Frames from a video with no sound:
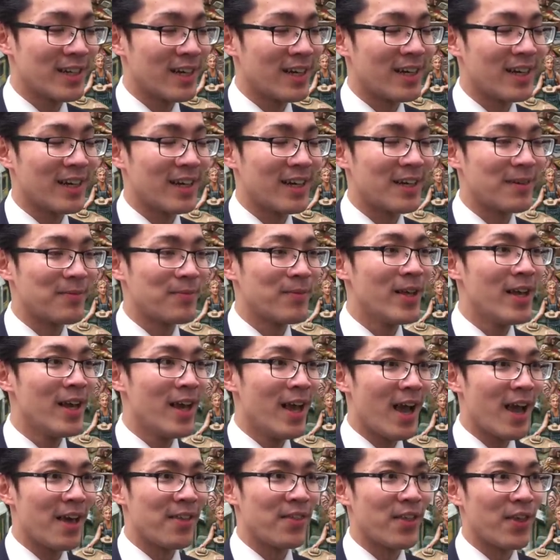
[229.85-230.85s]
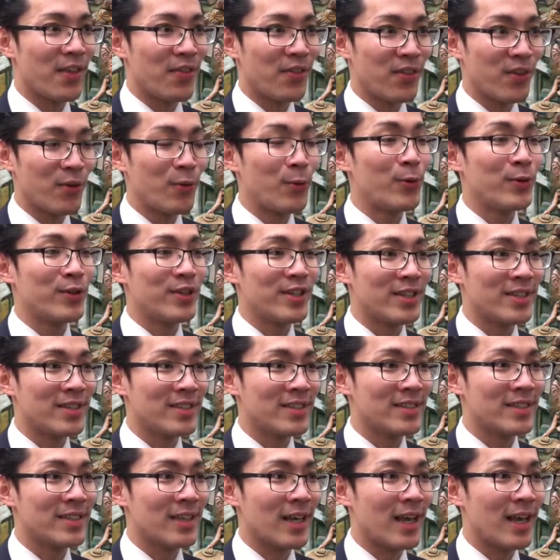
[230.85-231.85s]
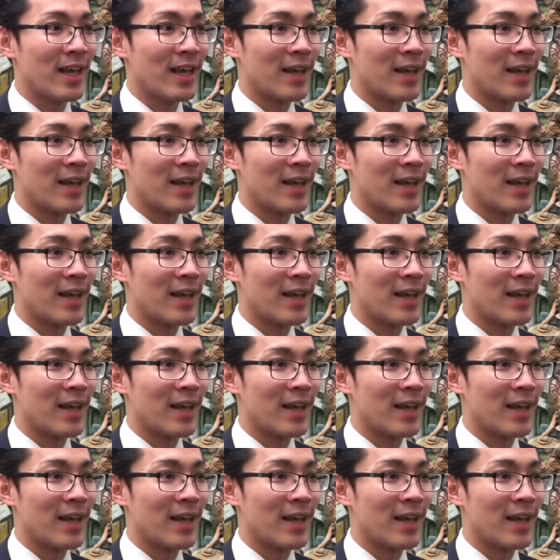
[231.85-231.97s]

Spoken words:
and then the audience